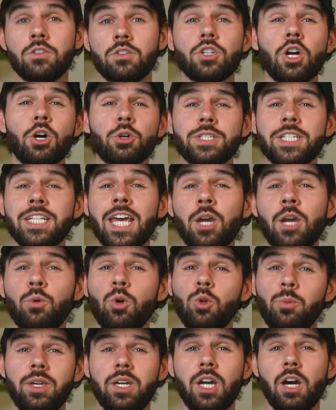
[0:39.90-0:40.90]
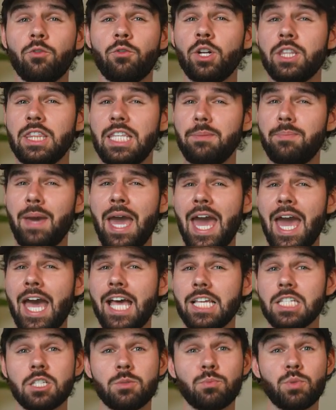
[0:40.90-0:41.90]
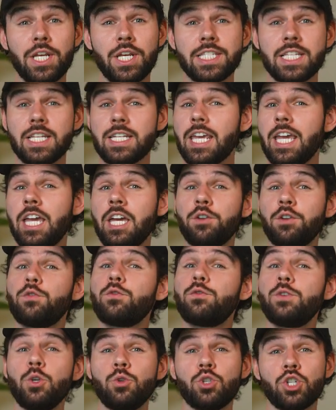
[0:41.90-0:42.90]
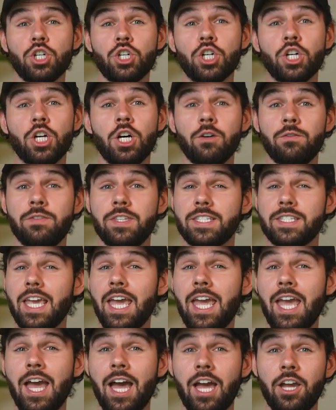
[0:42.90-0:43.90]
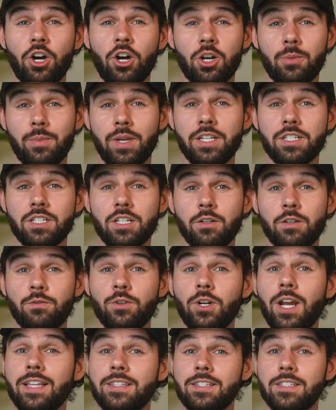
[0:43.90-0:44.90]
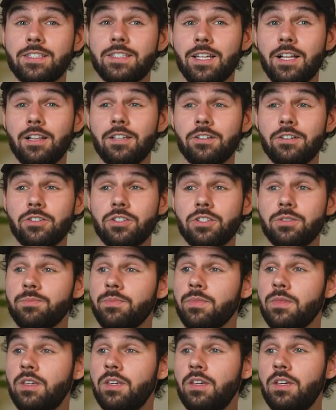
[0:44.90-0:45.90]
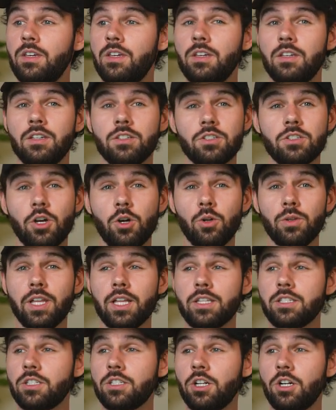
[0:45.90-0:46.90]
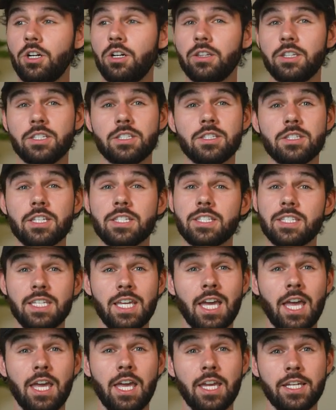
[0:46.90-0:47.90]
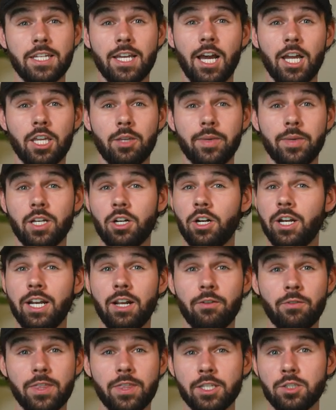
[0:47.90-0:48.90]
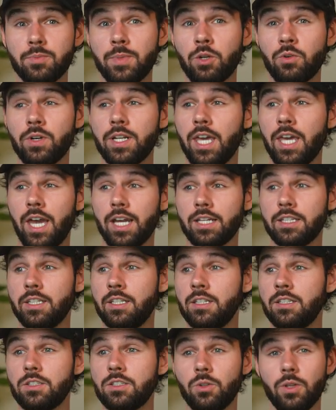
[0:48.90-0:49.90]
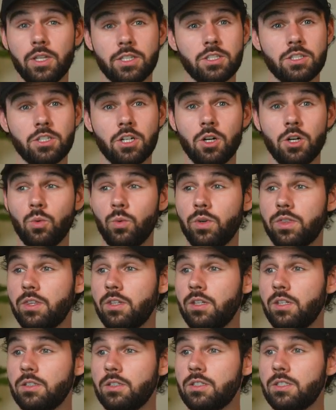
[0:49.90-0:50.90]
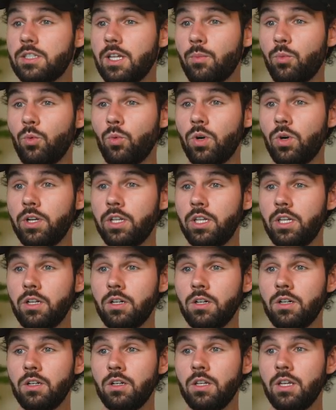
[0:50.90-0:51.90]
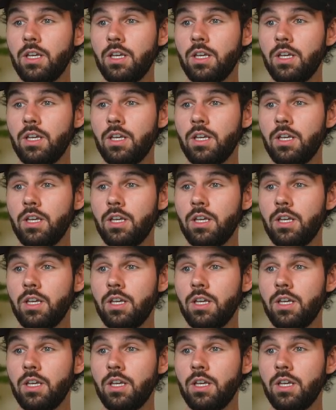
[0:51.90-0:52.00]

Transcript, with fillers: So today we will be covering the past, present, and future of this AI automation for Etsy sellers. So let's start, this is the CIA document, all right? Everything's been redacted. So let's start with step one here.